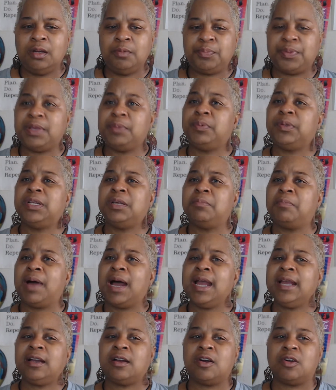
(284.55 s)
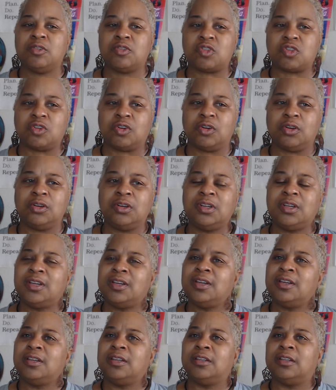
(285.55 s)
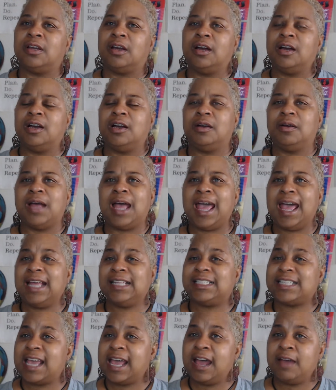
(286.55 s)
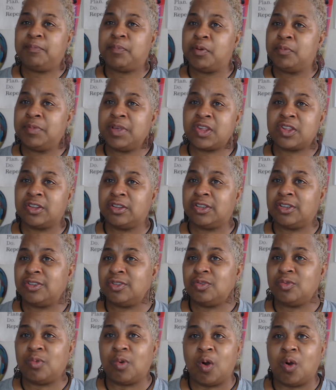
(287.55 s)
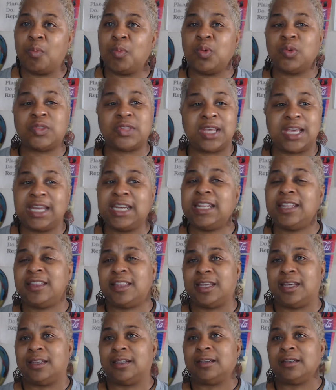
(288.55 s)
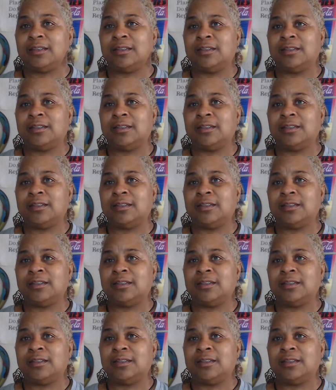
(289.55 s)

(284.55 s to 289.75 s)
people in my culture had to have permission to do almost anything,